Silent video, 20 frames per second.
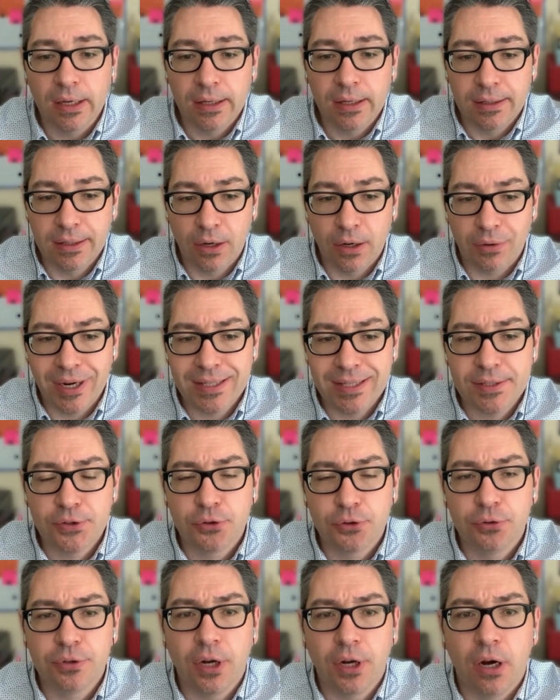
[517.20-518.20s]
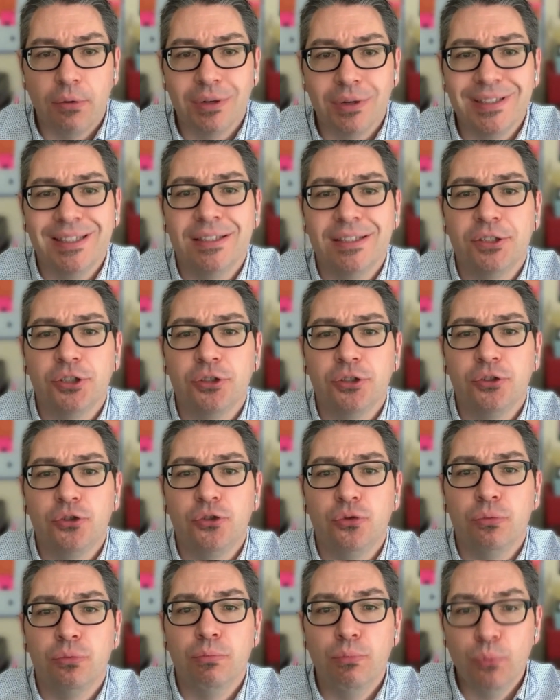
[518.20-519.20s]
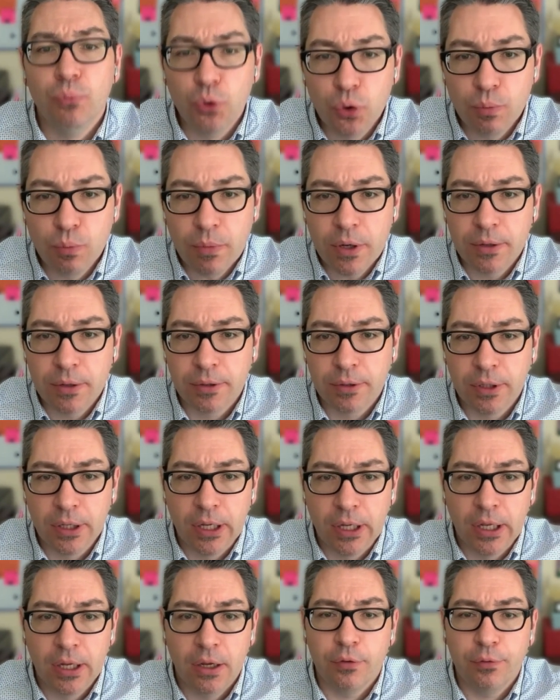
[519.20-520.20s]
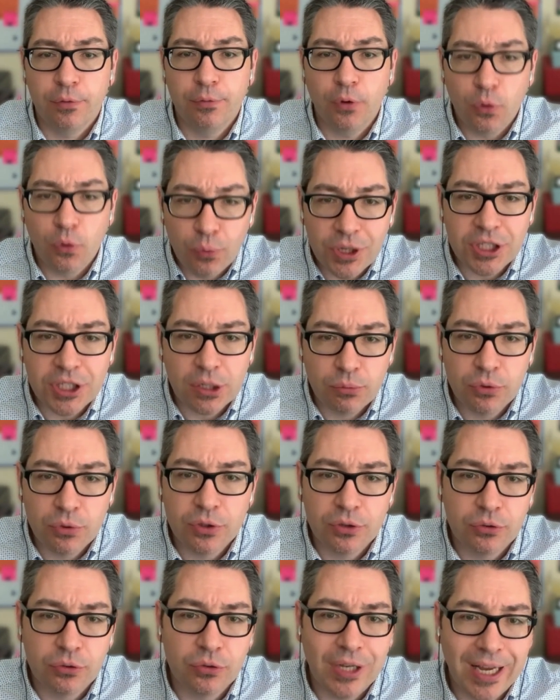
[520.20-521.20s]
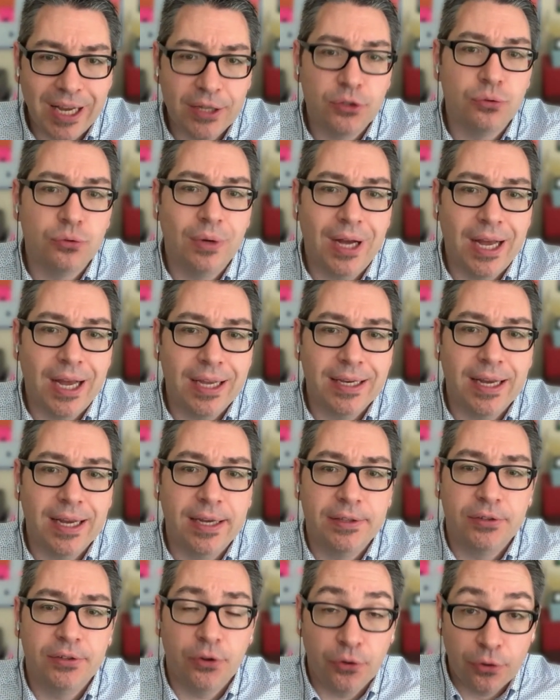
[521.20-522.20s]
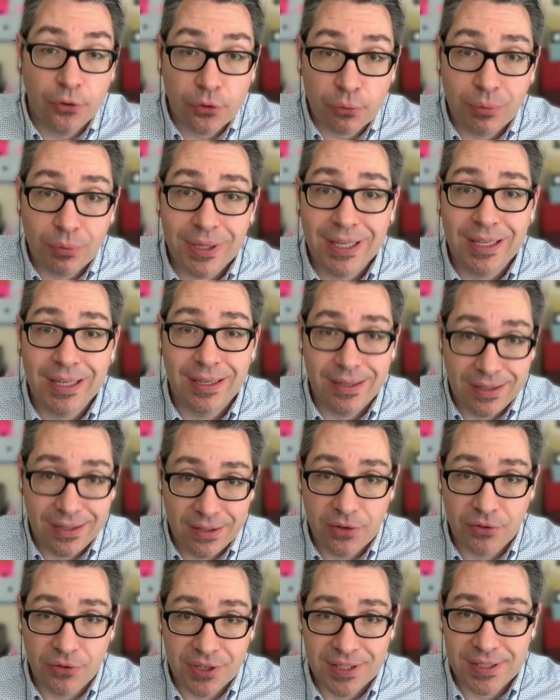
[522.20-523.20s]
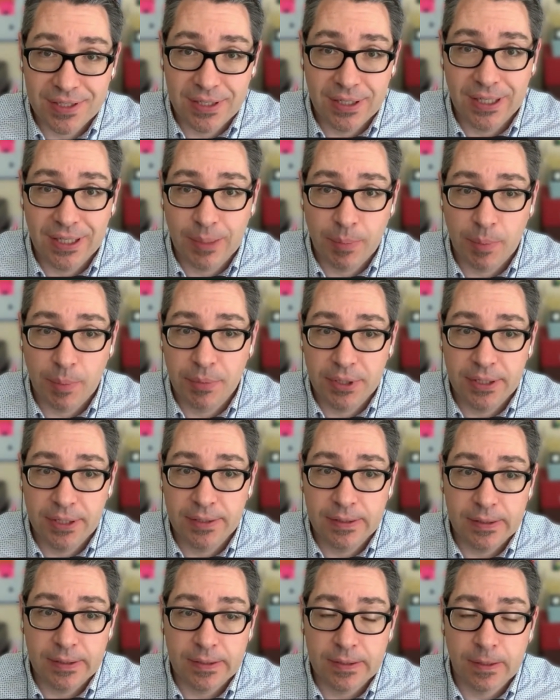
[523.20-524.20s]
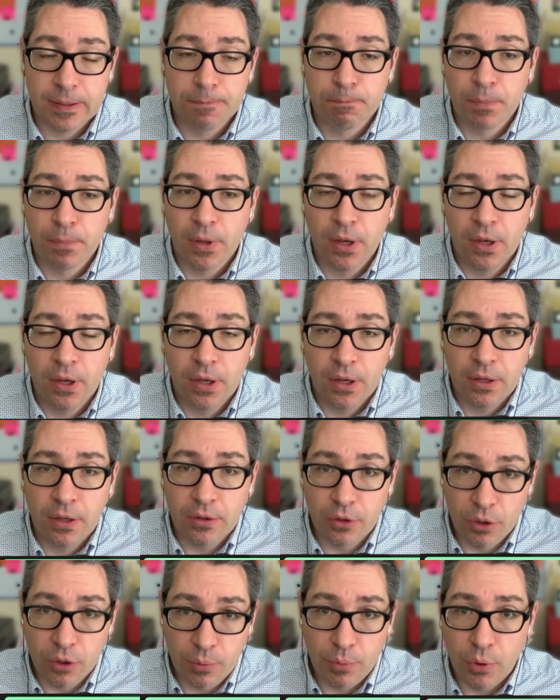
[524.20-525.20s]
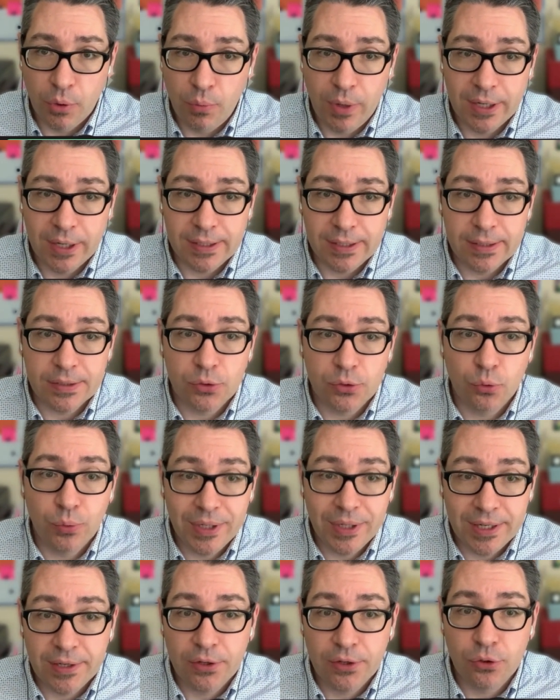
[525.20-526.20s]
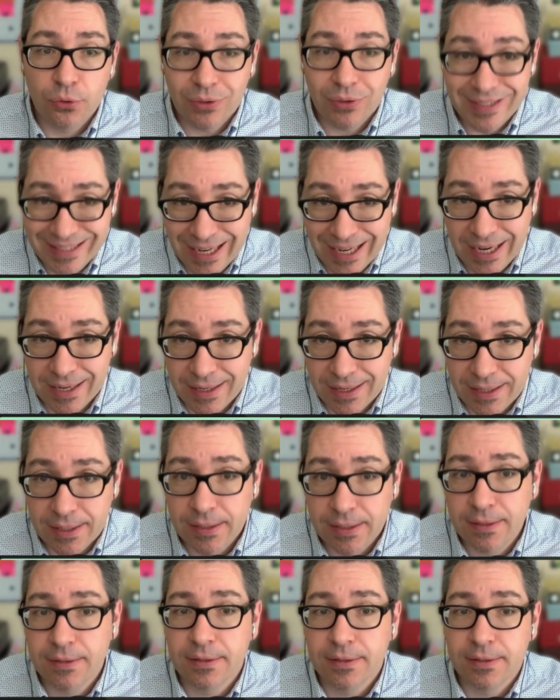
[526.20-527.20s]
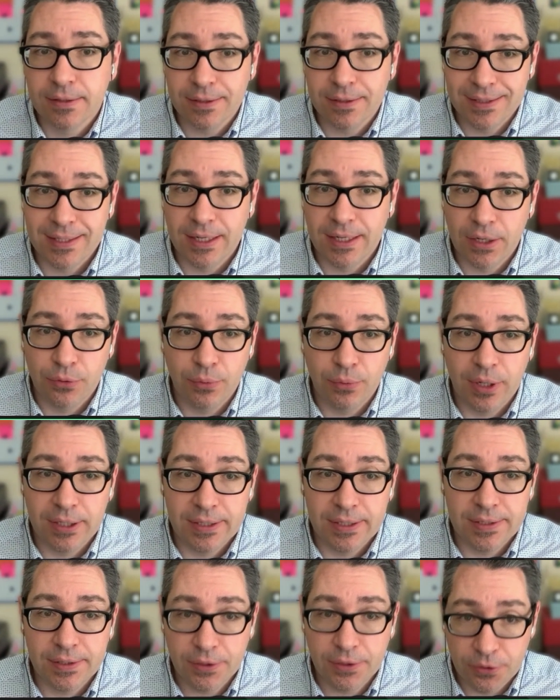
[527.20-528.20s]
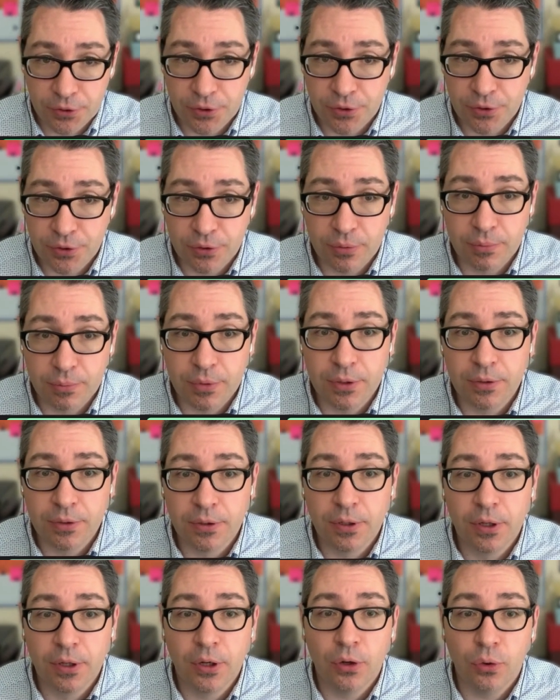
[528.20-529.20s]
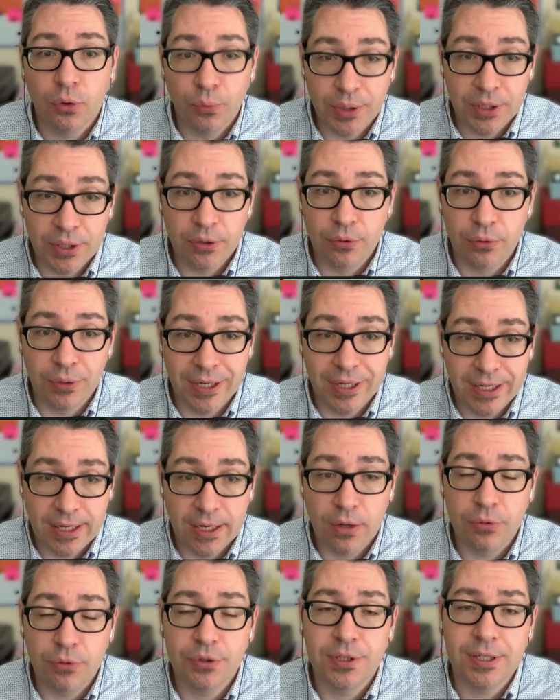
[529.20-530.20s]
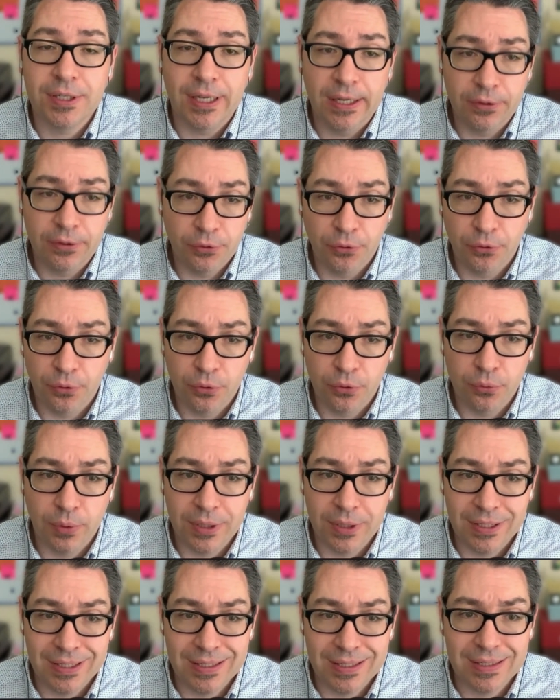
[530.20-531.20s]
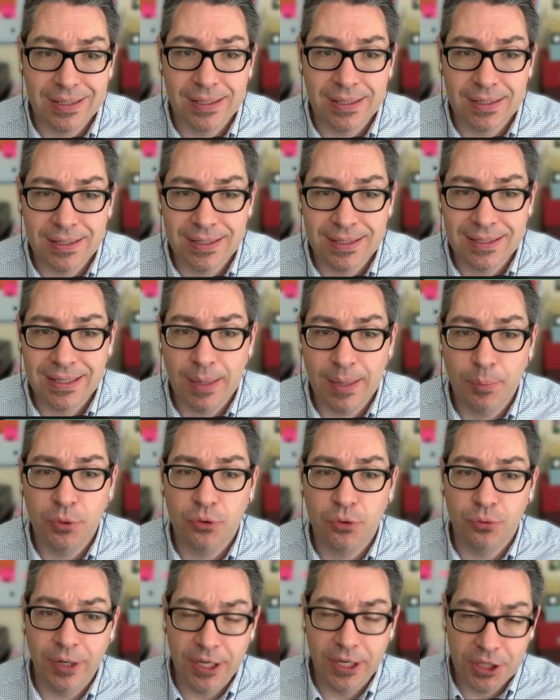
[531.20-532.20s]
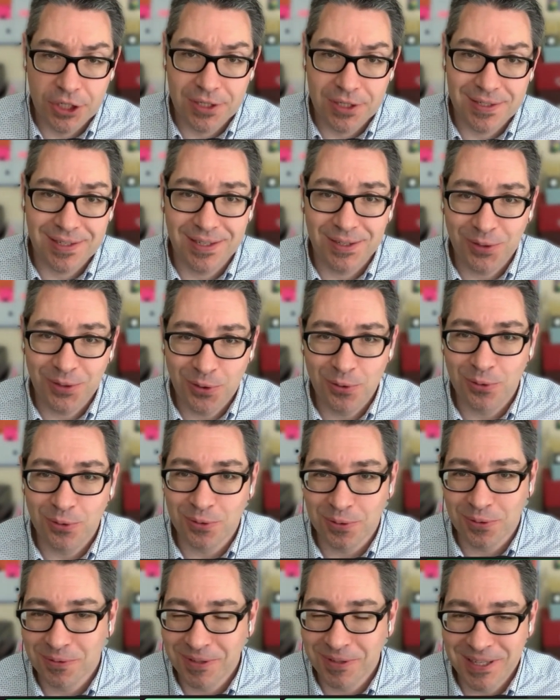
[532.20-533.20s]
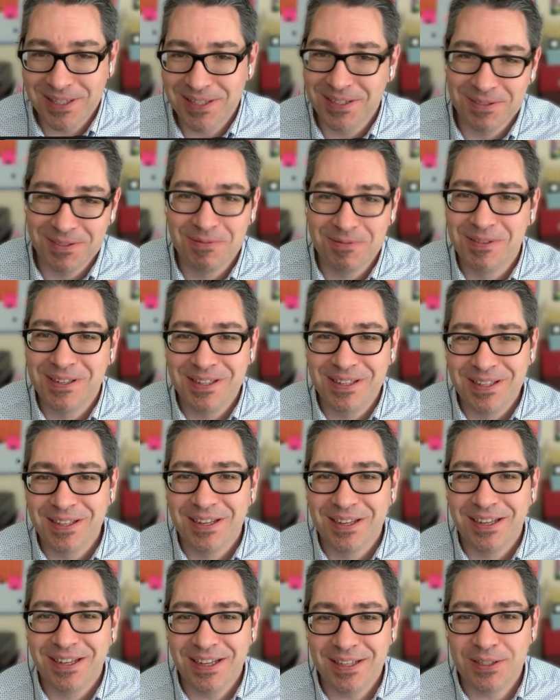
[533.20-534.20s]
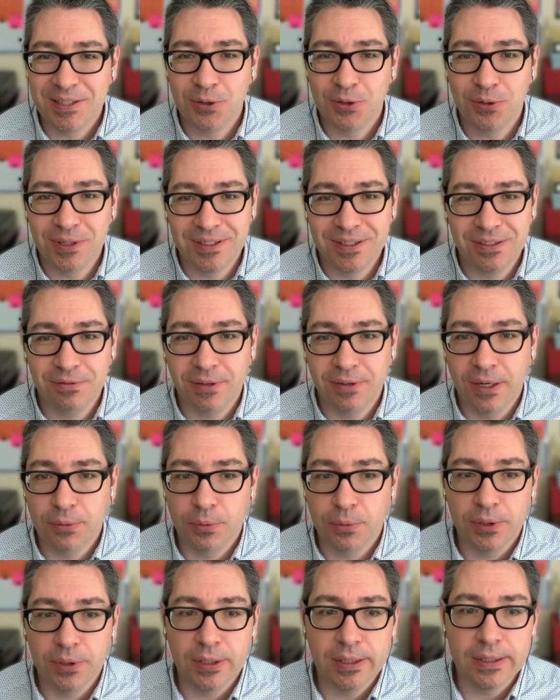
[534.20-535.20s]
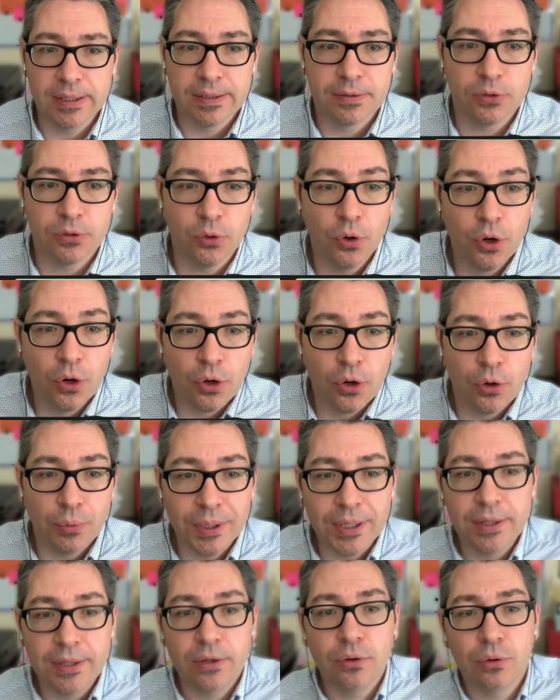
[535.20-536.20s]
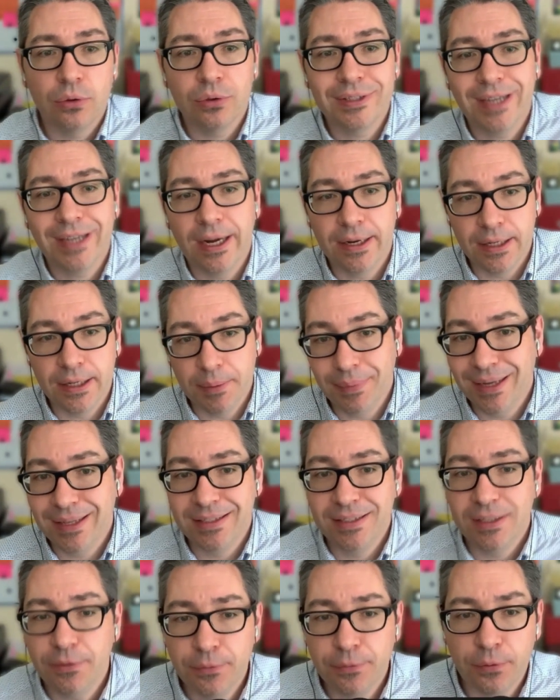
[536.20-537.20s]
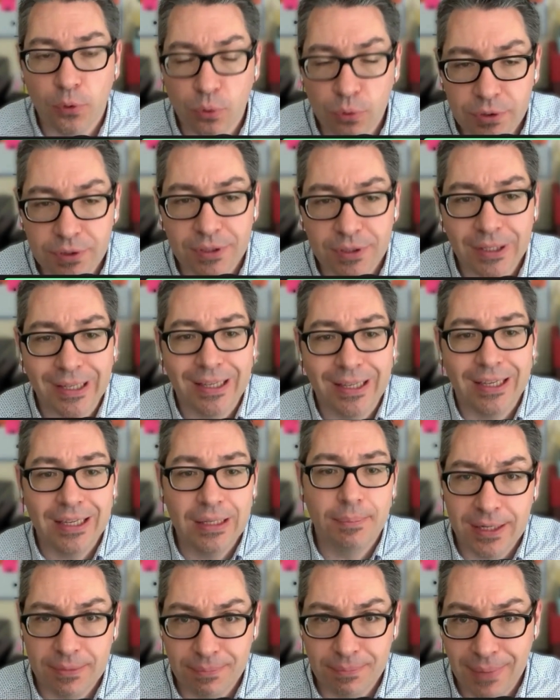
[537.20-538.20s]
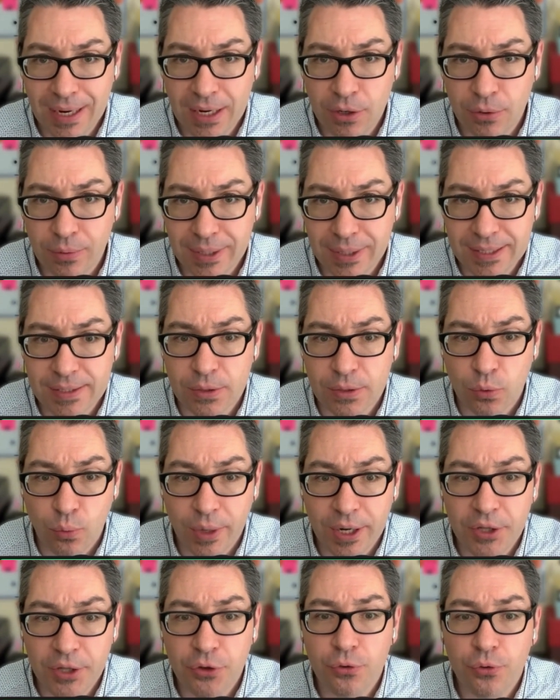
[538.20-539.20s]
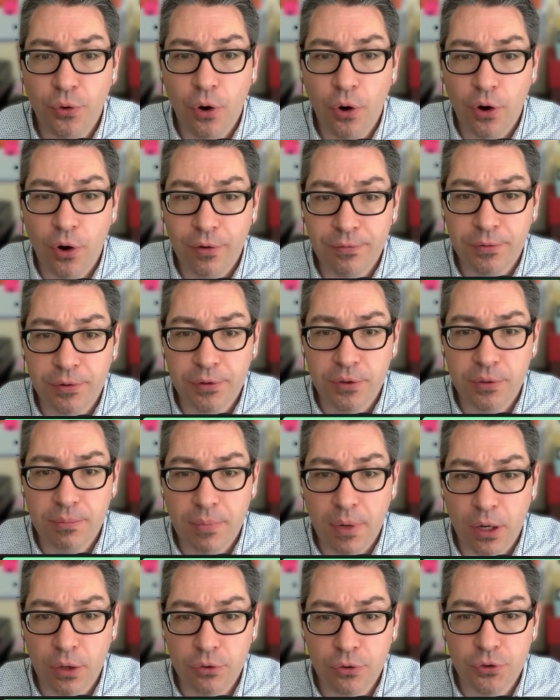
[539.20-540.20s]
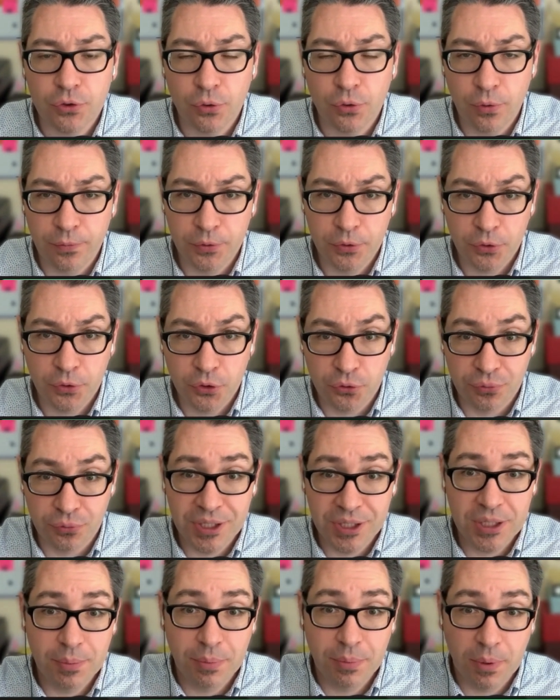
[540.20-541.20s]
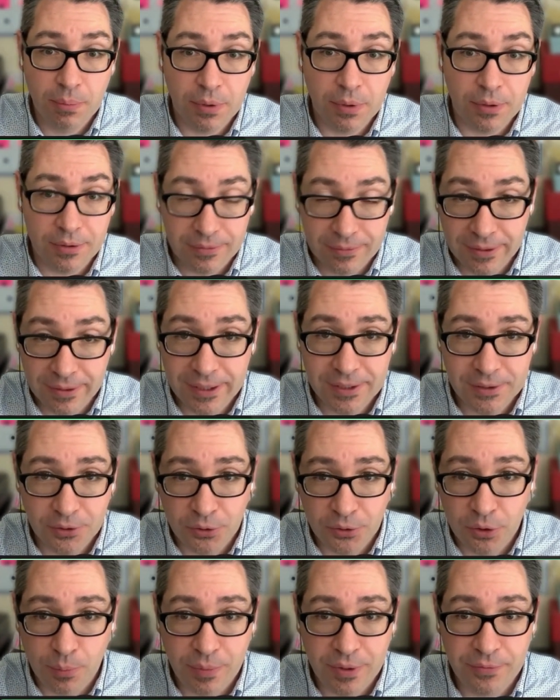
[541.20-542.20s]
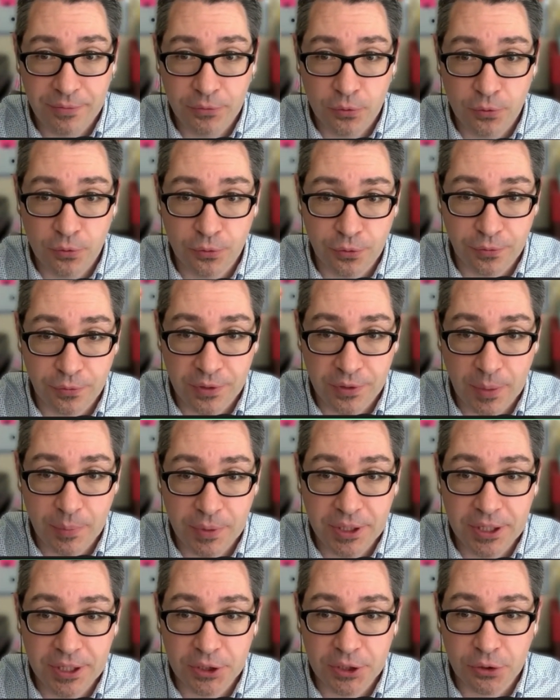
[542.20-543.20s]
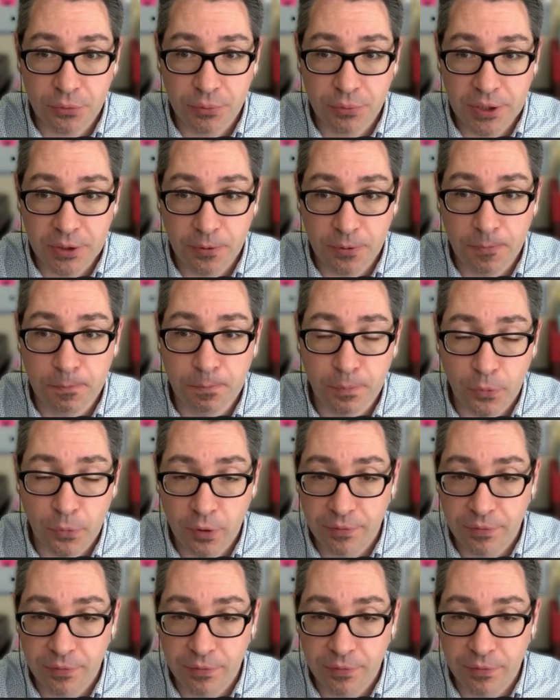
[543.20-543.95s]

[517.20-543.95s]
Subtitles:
Now, let's turn our attention to Moom, for which I would like to highlight 3 interesting capabilities. The number 1 is window tiling, the second one is custom window layouts, and the third one is snap to edges and corner. Let's go and define what it is. So window tiling. By default, in macOS, when you hover the mouse over the green bubble right in the top left corner of an application window, you